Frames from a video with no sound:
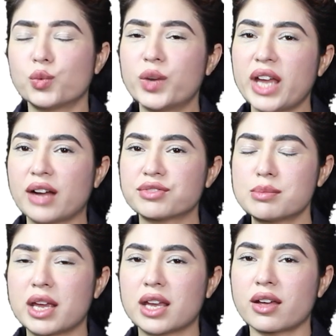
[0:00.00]
we have
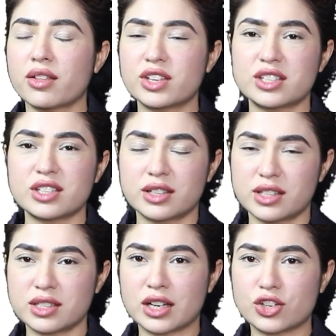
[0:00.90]
to make this
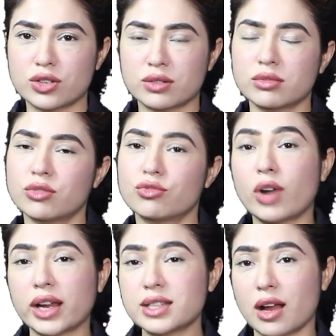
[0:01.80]
distinction
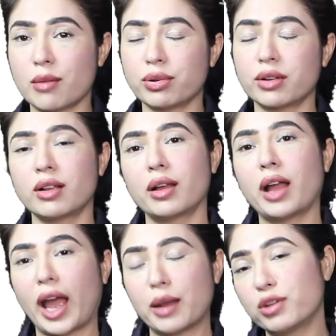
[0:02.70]
right up
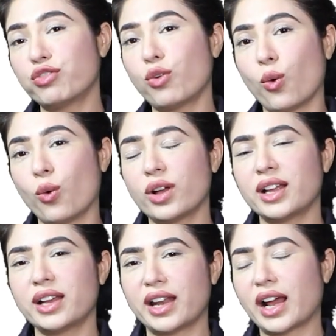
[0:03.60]
and before
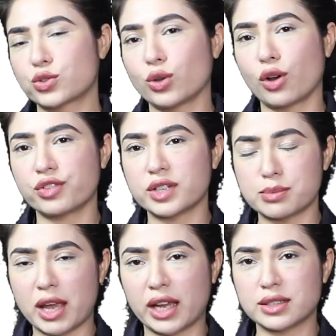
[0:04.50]
an actual offer
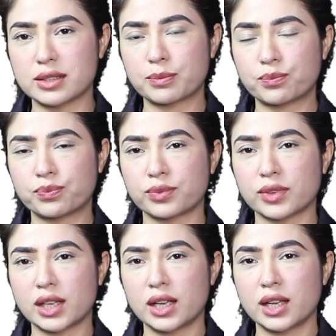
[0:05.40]
is made.
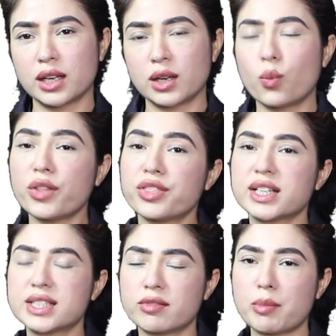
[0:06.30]
One
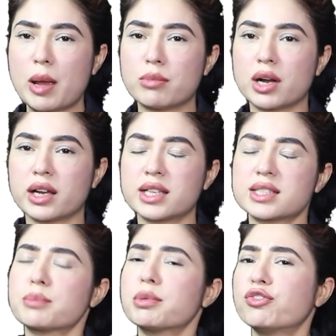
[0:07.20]
thing to remember is
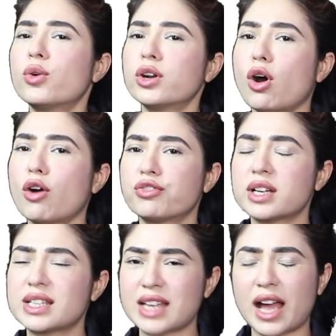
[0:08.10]
that before an offer
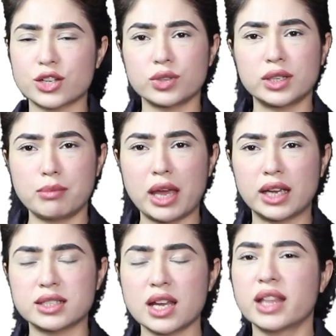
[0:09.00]
is actually
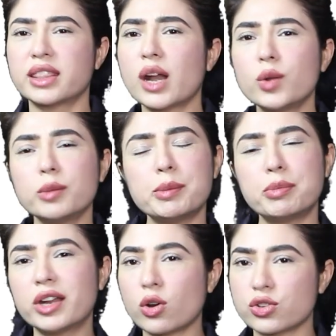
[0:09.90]
made, there will be
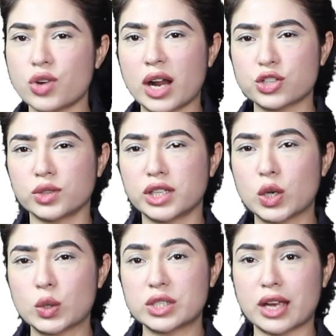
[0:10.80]
pre-contractual
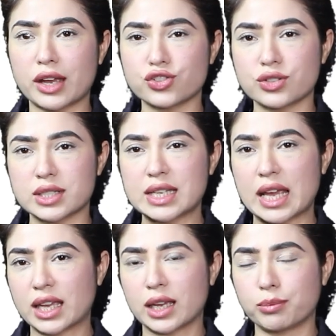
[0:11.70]
negotiations
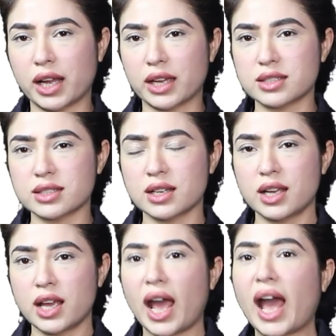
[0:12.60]
taking place,
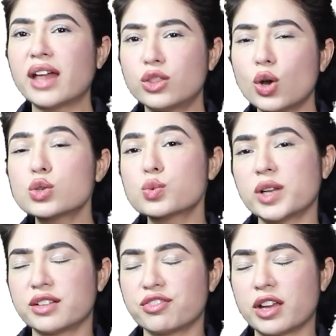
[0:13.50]
and those
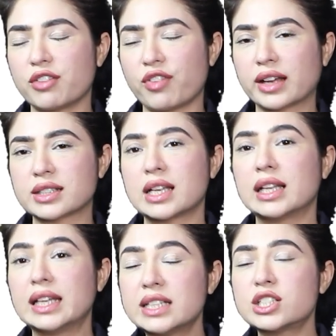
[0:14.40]
will in effect
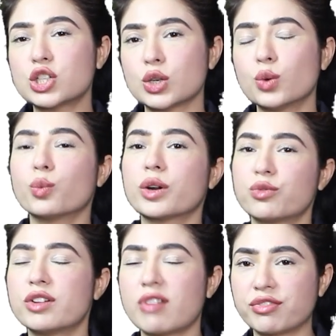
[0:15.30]
lead to what
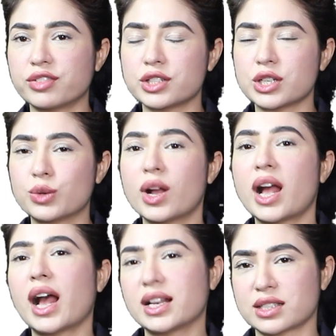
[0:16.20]
we refer to
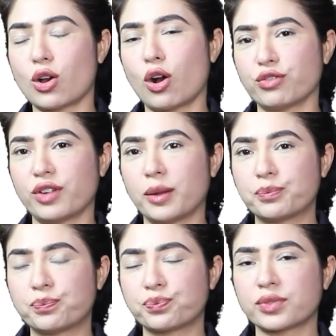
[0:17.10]
as an offer.
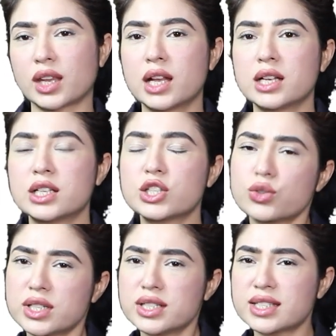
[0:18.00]
So
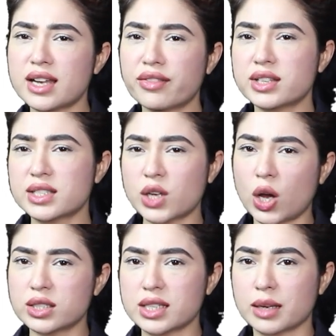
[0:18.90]
to understand this
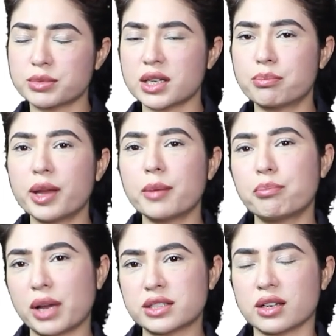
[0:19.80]
concept a
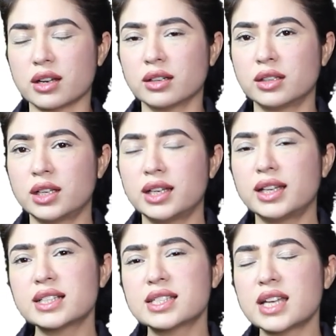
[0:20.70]
bit better,
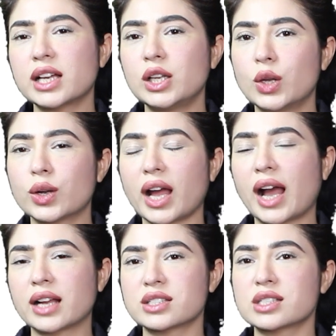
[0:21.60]
let's take a look
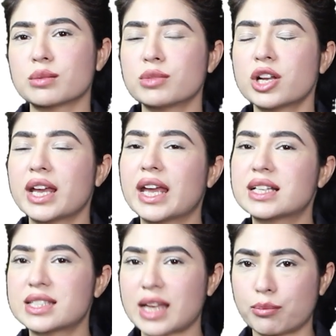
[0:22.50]
at some
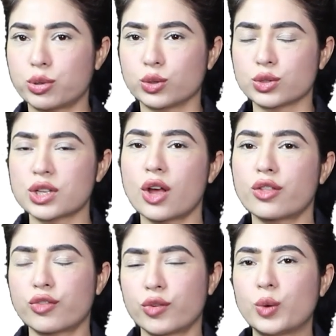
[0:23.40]
examples
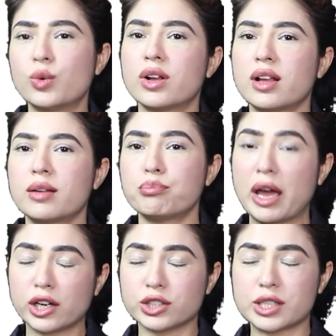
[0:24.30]
through
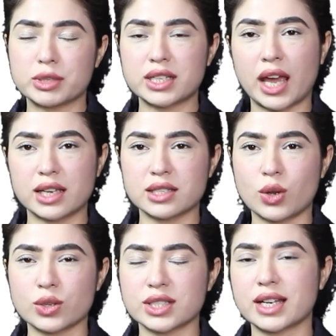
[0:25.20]
penultimate case
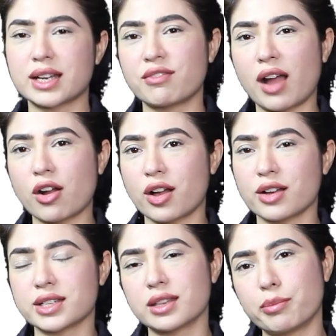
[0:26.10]
laws that have
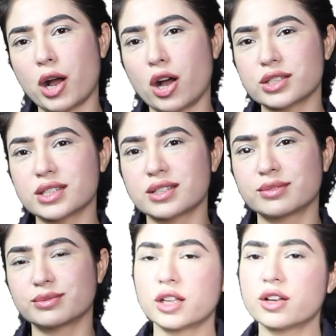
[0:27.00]
occurred in the
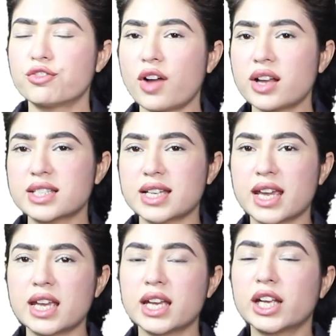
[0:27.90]
past.
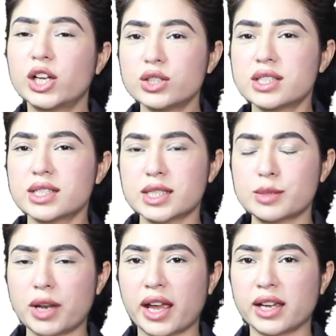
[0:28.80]
Firstly, goods
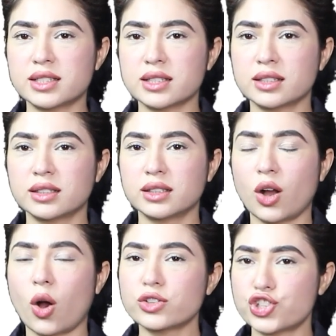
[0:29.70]
displayed
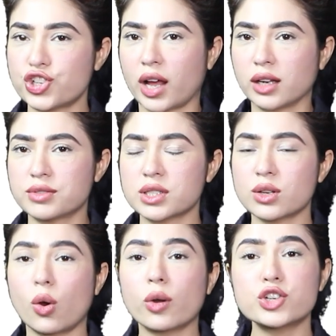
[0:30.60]
on shelves
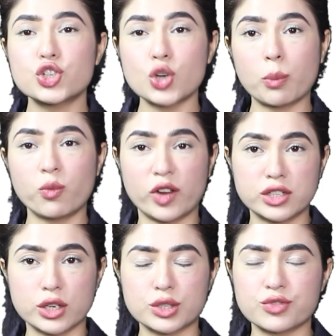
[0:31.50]
or in shop
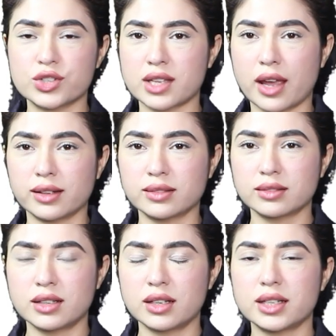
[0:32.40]
windows for sale.
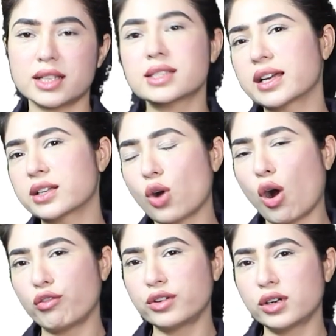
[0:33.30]
Is that an
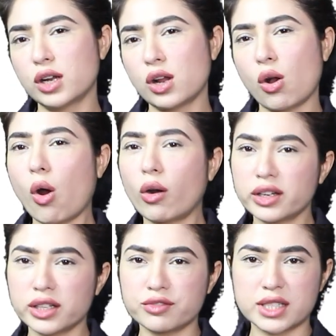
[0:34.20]
offer or an
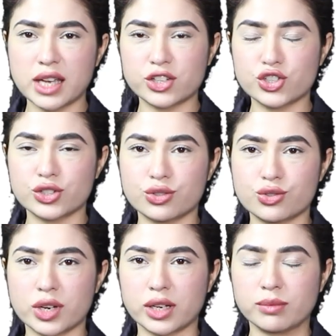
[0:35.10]
invitation to
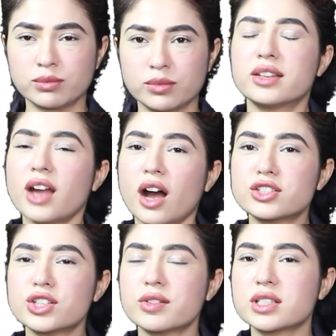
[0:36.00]
treat? The
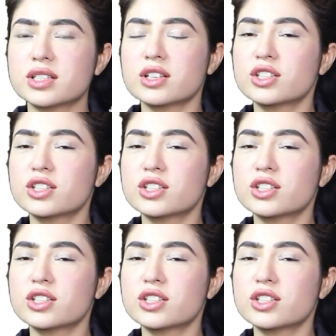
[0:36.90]
answer is